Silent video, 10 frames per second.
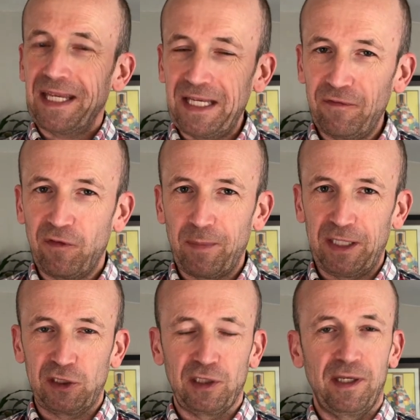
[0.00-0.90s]

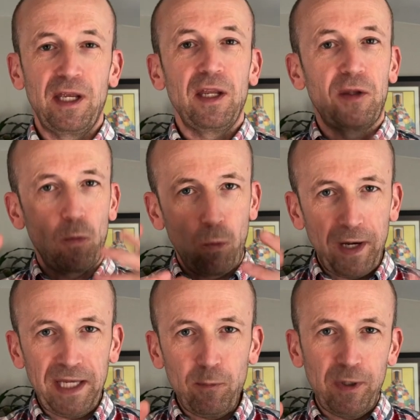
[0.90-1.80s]
information. The
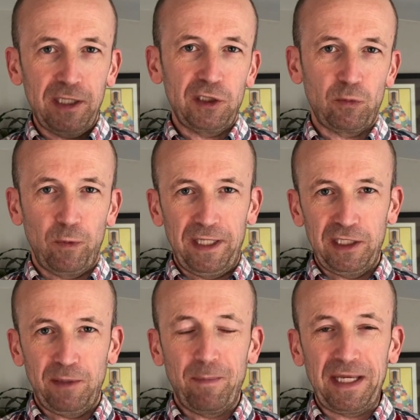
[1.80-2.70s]
way in which
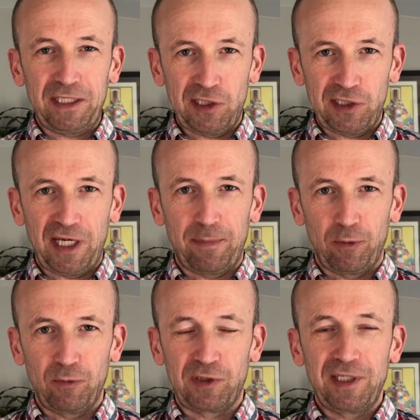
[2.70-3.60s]
we make
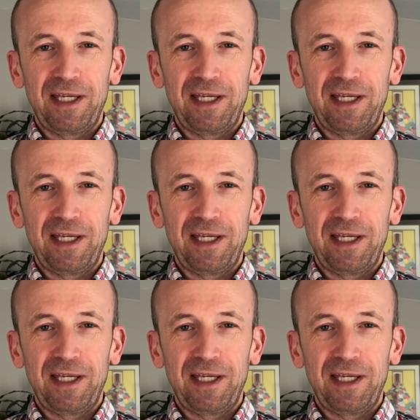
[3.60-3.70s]
disciples